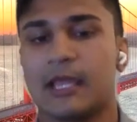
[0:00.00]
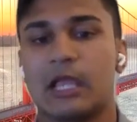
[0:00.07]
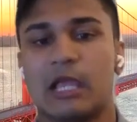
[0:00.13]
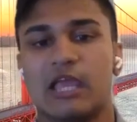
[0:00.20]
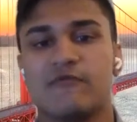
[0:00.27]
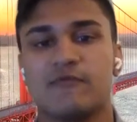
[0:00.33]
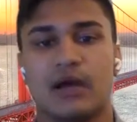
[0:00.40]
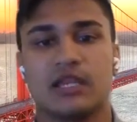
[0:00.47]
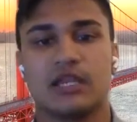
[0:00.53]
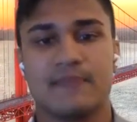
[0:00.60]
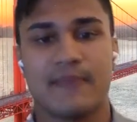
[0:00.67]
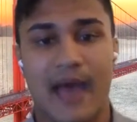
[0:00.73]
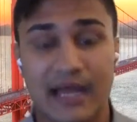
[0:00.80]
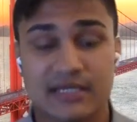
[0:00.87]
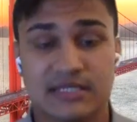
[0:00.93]
give money
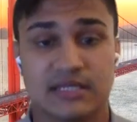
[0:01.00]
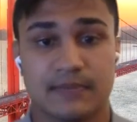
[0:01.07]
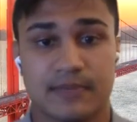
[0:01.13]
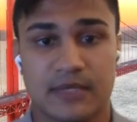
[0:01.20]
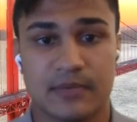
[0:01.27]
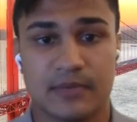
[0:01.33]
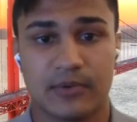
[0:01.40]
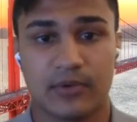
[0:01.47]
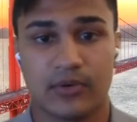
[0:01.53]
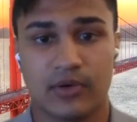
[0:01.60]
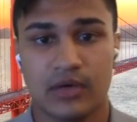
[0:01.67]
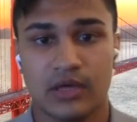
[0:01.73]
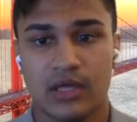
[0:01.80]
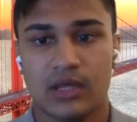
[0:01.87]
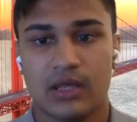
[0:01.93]
back to the people
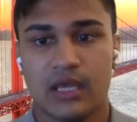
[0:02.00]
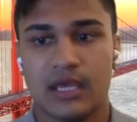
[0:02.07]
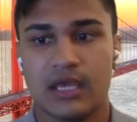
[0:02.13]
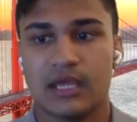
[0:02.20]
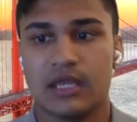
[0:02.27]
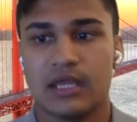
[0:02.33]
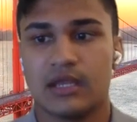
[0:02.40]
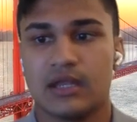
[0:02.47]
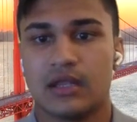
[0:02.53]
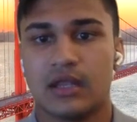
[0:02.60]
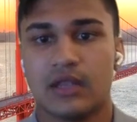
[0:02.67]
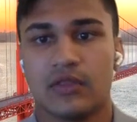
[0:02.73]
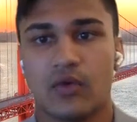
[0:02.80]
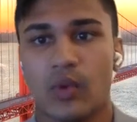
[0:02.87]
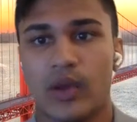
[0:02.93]
in
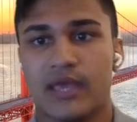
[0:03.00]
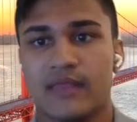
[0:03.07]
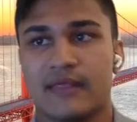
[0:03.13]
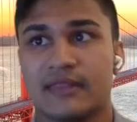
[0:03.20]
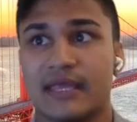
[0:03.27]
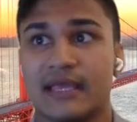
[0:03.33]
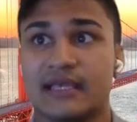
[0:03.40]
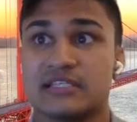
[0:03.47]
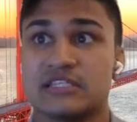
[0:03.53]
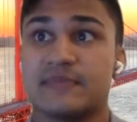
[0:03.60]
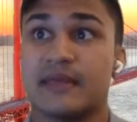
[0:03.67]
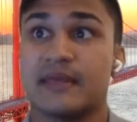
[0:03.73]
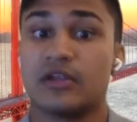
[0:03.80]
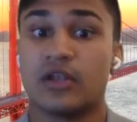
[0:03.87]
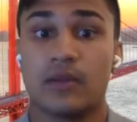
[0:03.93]
the way that they can
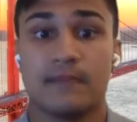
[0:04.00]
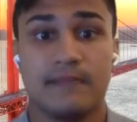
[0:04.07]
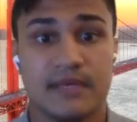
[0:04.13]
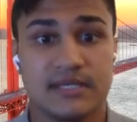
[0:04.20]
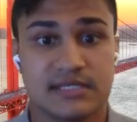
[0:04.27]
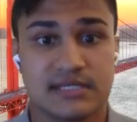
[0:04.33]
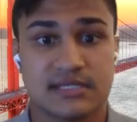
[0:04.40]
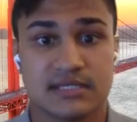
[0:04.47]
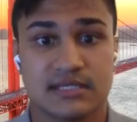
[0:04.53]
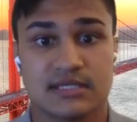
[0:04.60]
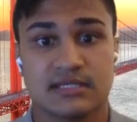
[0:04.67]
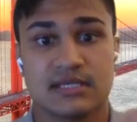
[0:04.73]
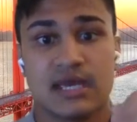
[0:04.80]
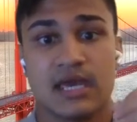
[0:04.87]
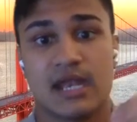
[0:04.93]
spend it on
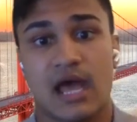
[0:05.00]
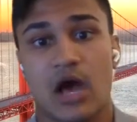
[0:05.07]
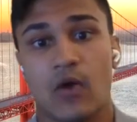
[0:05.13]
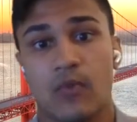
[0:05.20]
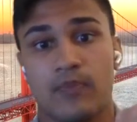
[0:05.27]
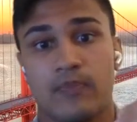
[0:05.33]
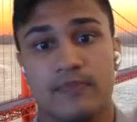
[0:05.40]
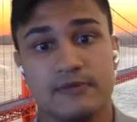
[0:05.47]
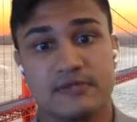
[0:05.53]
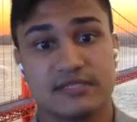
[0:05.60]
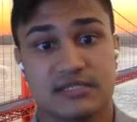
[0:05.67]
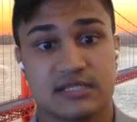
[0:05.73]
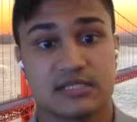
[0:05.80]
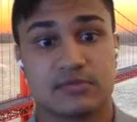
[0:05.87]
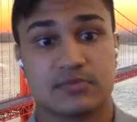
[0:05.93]
businesses and help
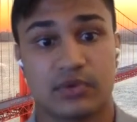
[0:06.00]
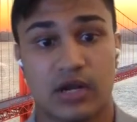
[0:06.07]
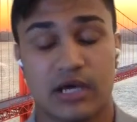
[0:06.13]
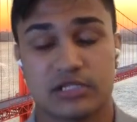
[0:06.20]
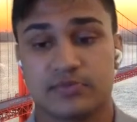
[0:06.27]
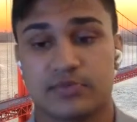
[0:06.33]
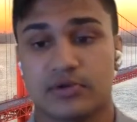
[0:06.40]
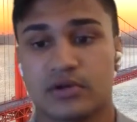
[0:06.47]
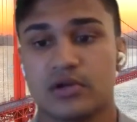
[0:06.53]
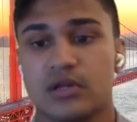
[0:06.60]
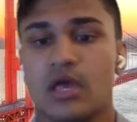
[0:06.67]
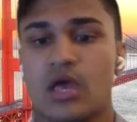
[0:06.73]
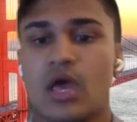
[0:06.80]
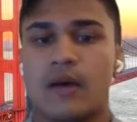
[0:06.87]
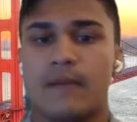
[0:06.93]
businesses prosper.
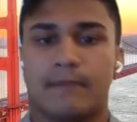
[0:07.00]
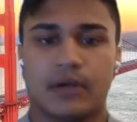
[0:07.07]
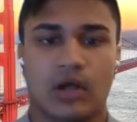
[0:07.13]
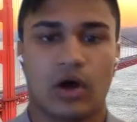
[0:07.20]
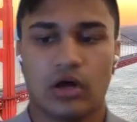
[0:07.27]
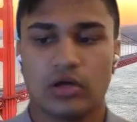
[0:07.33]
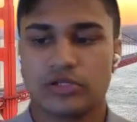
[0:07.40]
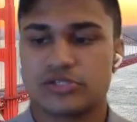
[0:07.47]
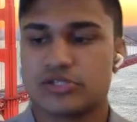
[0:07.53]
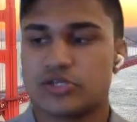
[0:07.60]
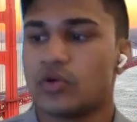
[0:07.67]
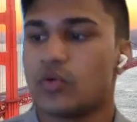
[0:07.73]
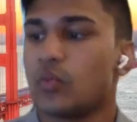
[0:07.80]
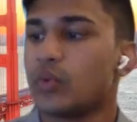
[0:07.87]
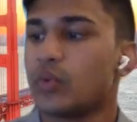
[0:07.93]
But
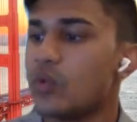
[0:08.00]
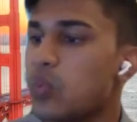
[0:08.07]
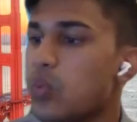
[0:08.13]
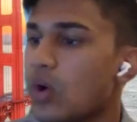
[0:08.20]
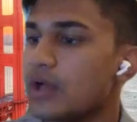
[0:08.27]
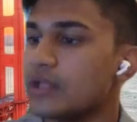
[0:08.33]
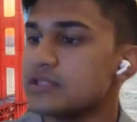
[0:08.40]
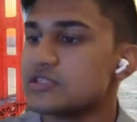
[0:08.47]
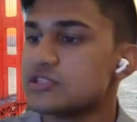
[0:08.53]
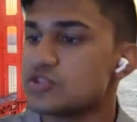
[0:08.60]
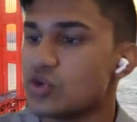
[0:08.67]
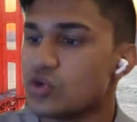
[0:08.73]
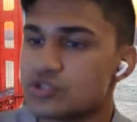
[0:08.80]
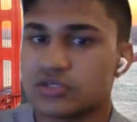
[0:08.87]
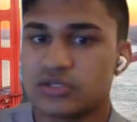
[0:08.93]
also we want
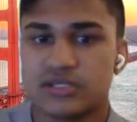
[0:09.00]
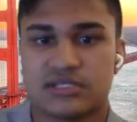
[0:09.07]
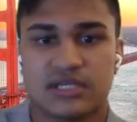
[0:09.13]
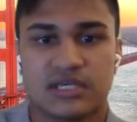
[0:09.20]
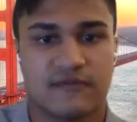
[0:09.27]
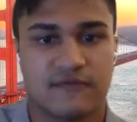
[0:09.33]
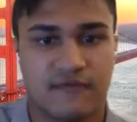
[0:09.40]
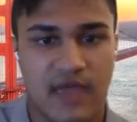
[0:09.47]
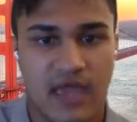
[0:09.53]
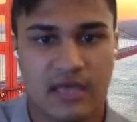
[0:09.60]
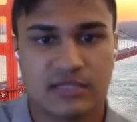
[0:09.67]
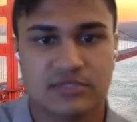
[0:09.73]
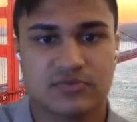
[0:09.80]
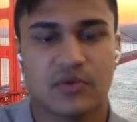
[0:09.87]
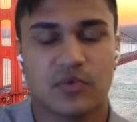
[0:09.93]
socially to
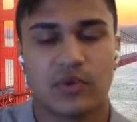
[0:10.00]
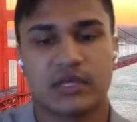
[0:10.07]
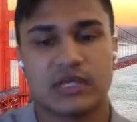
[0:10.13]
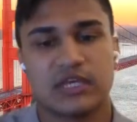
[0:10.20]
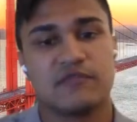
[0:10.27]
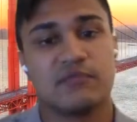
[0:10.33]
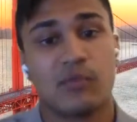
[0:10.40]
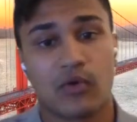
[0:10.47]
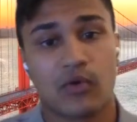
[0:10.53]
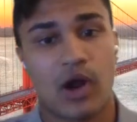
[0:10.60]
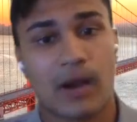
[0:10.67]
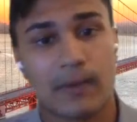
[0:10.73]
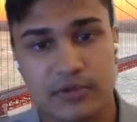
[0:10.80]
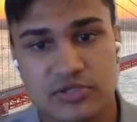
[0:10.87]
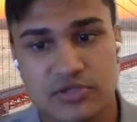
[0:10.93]
advance. We want to give more
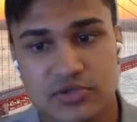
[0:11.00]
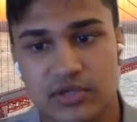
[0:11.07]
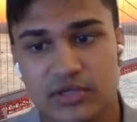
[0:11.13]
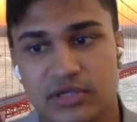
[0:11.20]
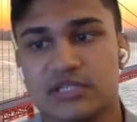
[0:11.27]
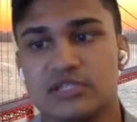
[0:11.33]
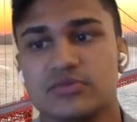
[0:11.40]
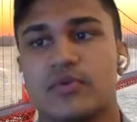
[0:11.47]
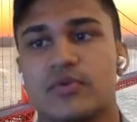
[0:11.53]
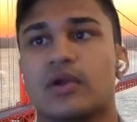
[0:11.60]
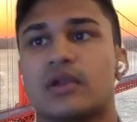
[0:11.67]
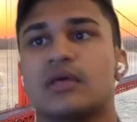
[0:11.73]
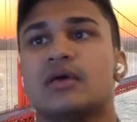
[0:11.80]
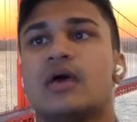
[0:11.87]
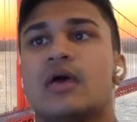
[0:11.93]
opportunities. We
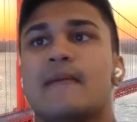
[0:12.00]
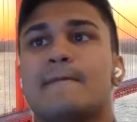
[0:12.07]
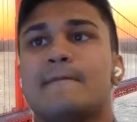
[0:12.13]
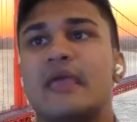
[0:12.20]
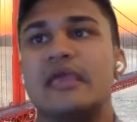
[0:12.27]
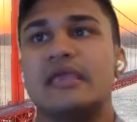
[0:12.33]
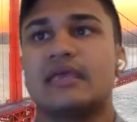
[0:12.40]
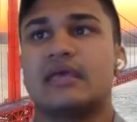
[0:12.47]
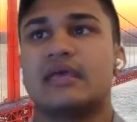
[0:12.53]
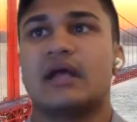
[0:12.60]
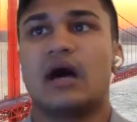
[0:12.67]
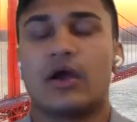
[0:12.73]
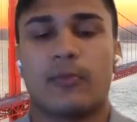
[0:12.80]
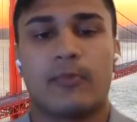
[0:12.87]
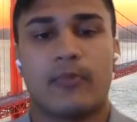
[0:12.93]
want to make it
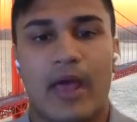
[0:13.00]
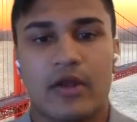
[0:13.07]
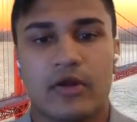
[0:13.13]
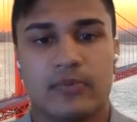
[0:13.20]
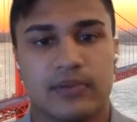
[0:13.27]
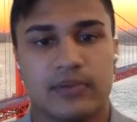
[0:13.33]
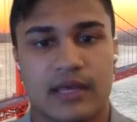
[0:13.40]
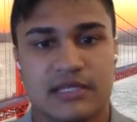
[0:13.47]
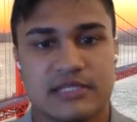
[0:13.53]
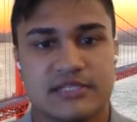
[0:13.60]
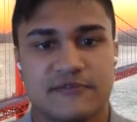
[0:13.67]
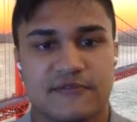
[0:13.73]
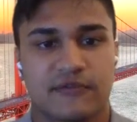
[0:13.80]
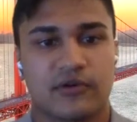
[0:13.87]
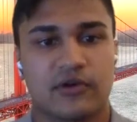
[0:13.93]
a better place
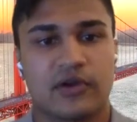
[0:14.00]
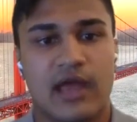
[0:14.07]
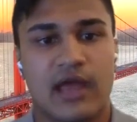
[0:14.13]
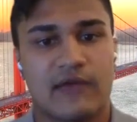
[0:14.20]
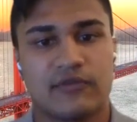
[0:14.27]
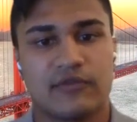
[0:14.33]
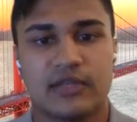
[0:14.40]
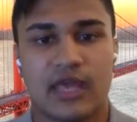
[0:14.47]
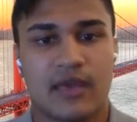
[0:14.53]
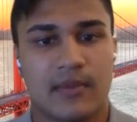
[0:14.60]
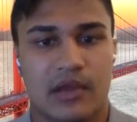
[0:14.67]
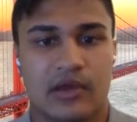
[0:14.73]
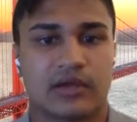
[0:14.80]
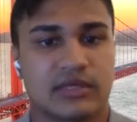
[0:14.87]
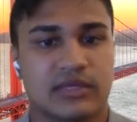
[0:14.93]
for everyday
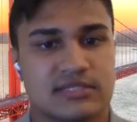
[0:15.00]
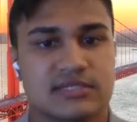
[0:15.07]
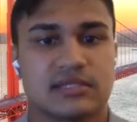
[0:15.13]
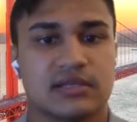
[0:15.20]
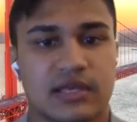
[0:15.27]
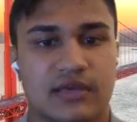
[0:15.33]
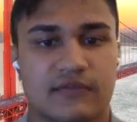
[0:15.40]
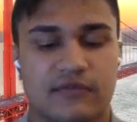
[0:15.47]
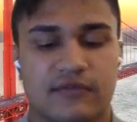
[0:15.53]
Americans to live.